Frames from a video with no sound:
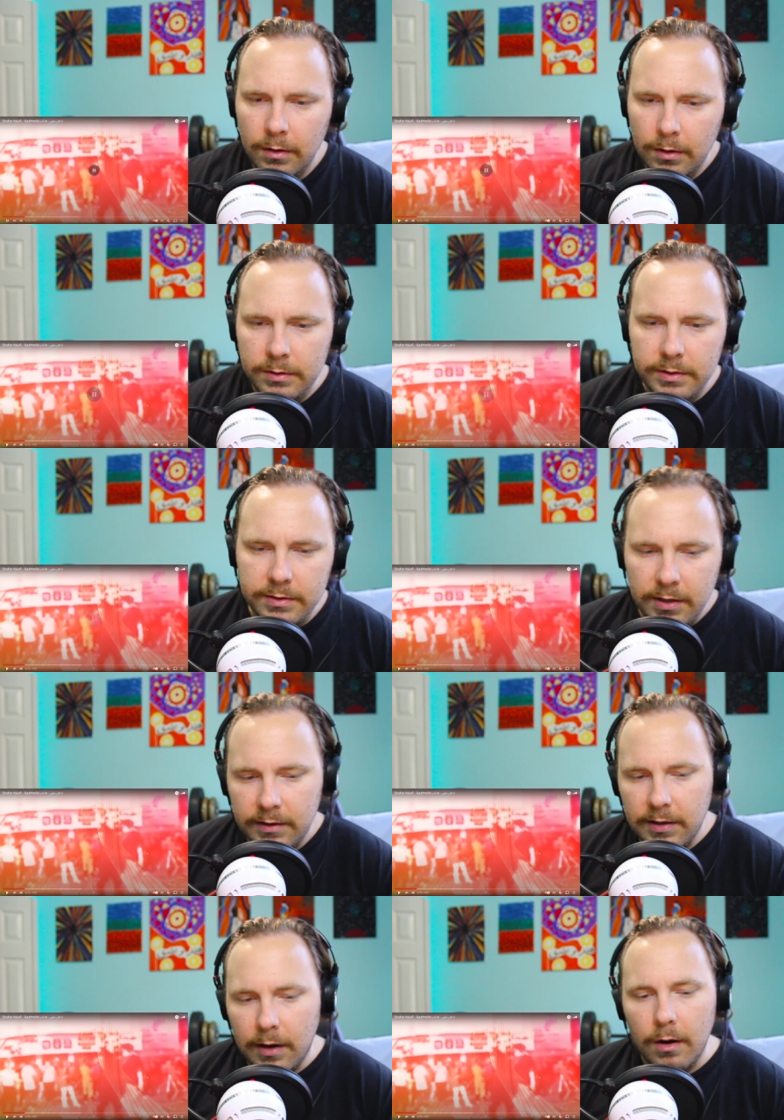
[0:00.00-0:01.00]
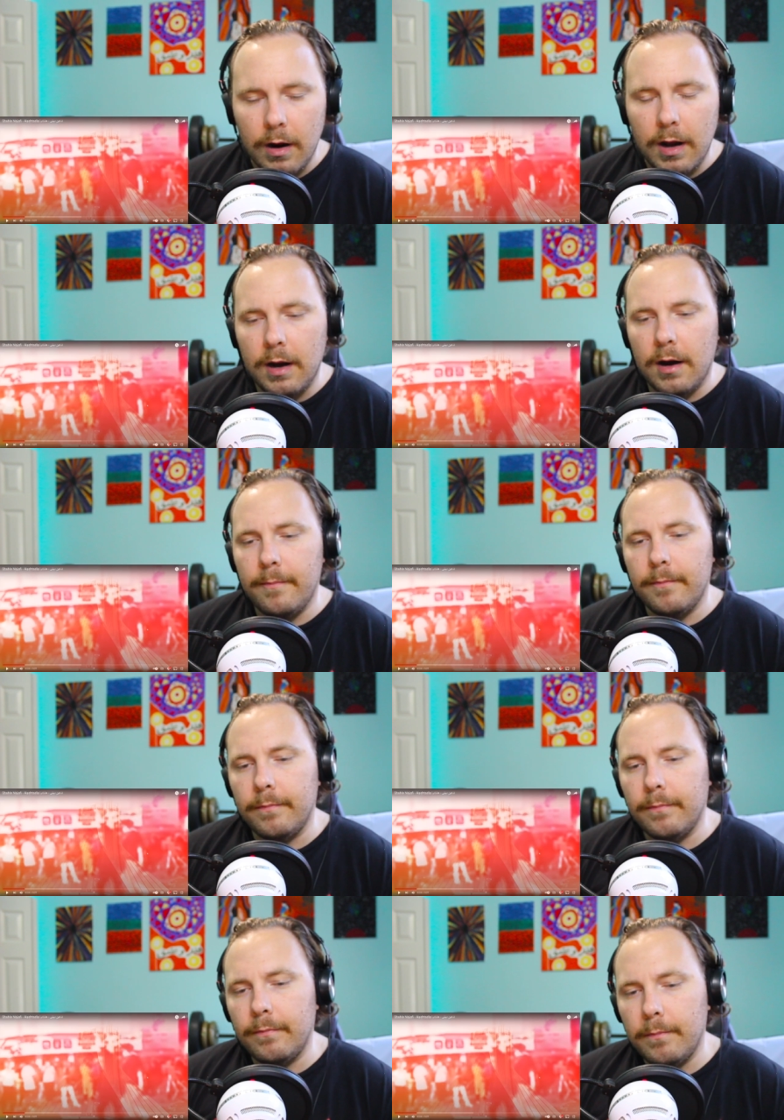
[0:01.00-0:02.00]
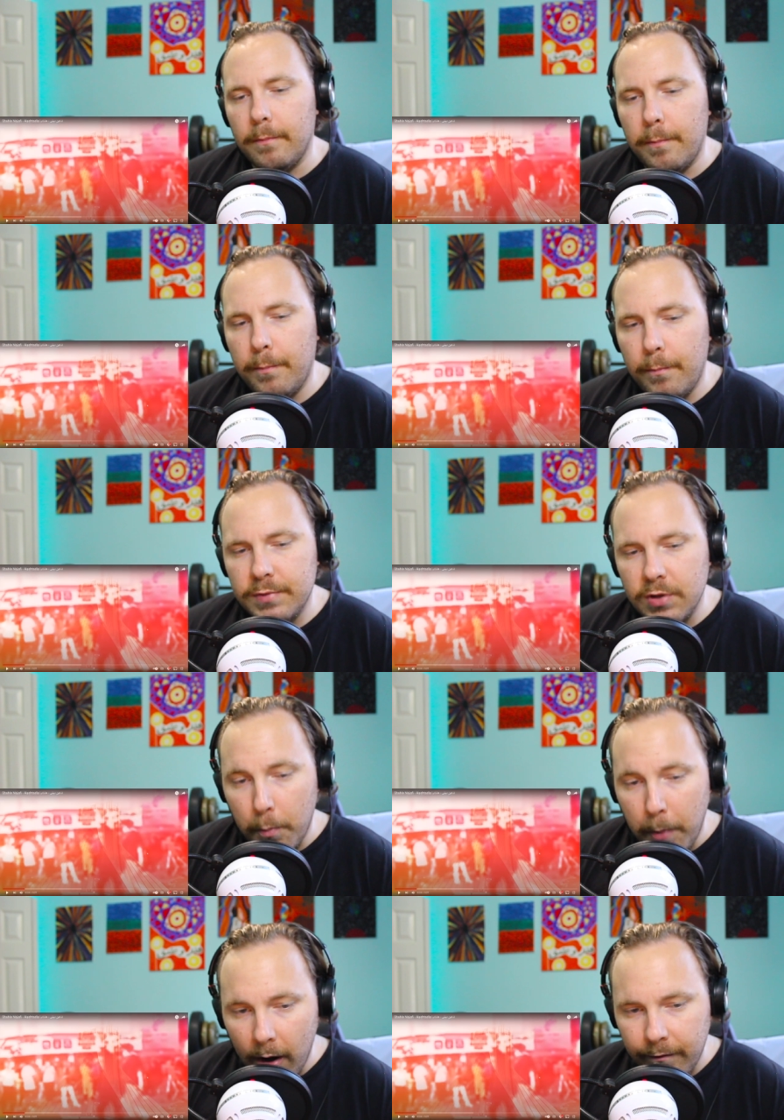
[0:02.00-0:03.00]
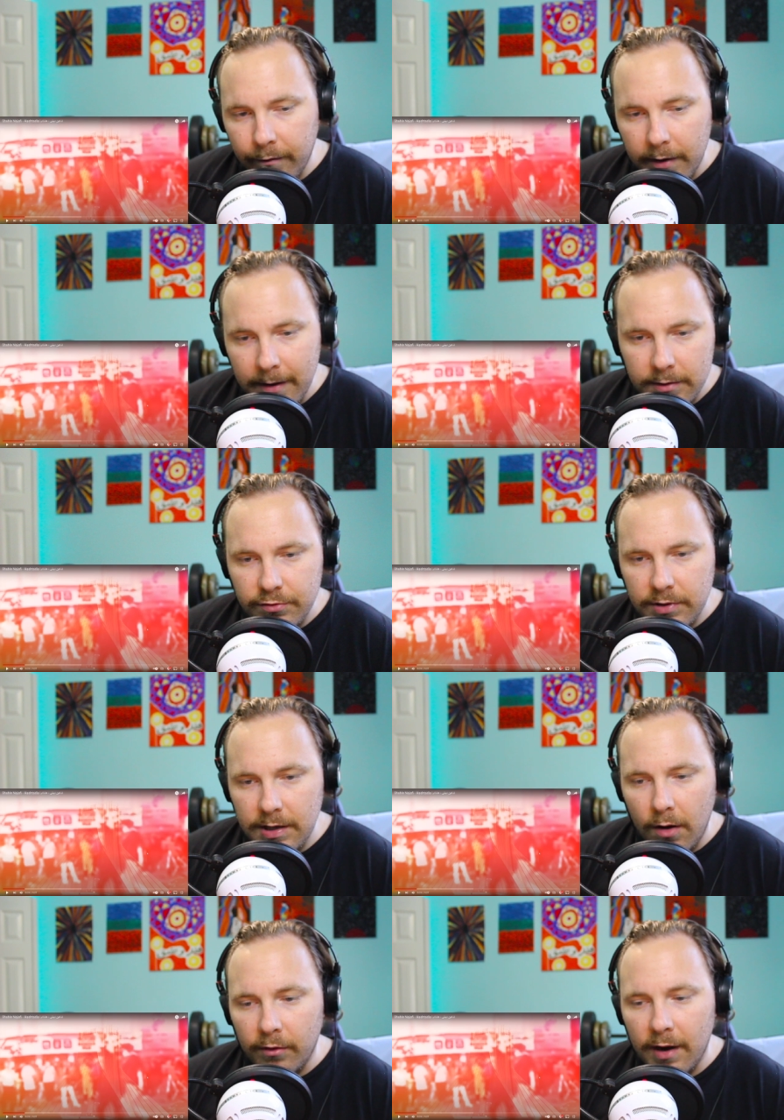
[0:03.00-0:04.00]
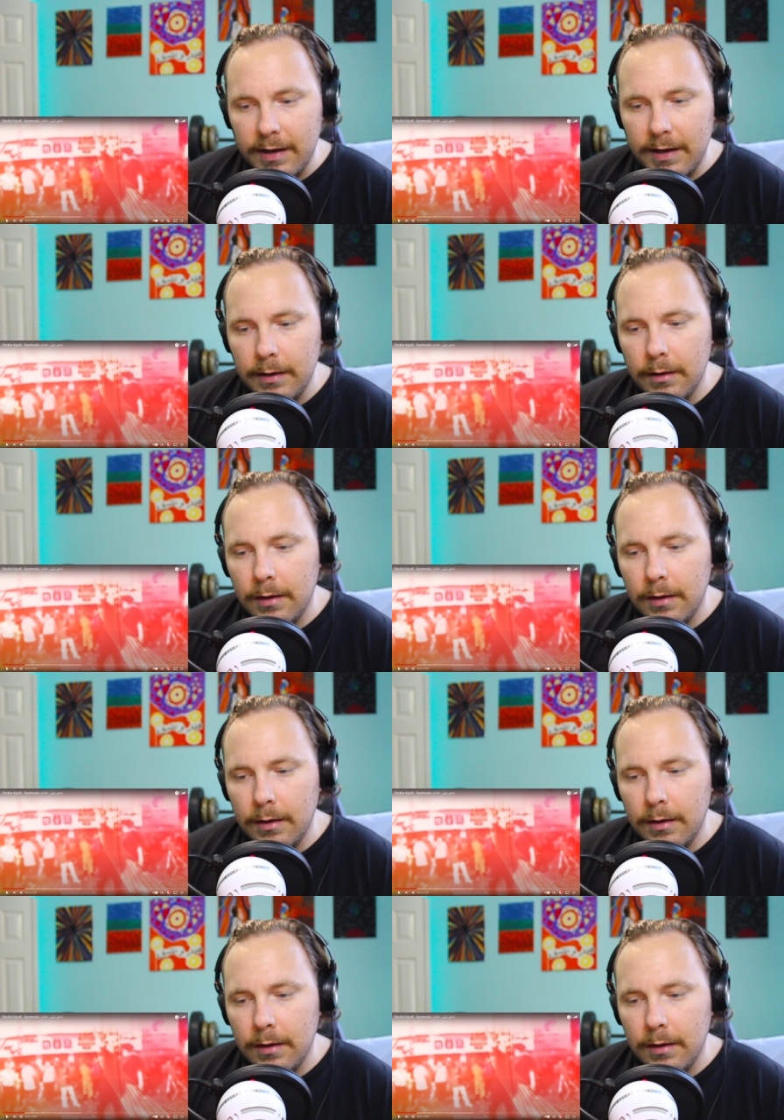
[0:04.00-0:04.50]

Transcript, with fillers: Here's Tower. Um, so powerful imagery already,